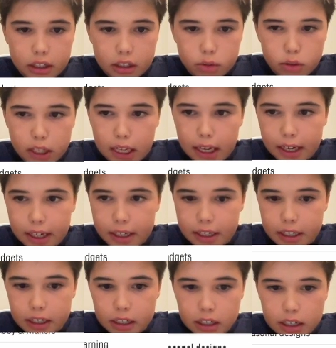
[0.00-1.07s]
we get it
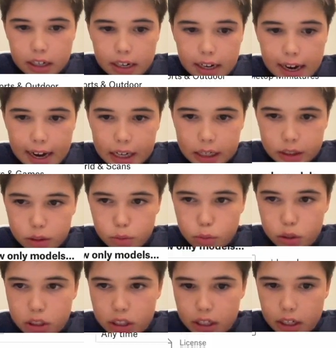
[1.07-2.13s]
here and
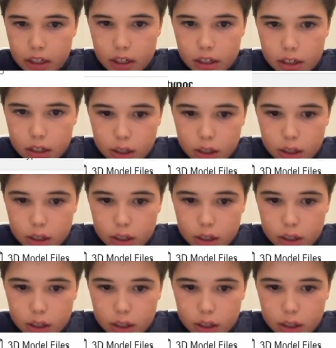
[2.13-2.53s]
we say